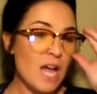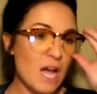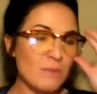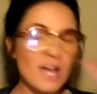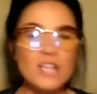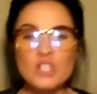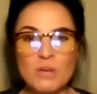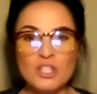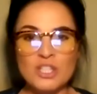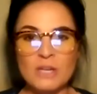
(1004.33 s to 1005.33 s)
not so
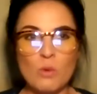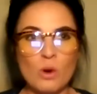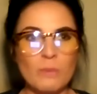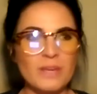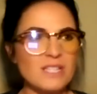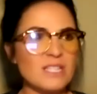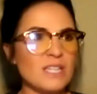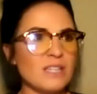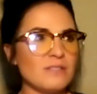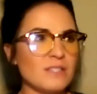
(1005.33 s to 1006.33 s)
much anymore because
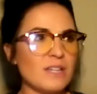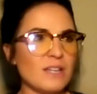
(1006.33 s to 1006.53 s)
he's,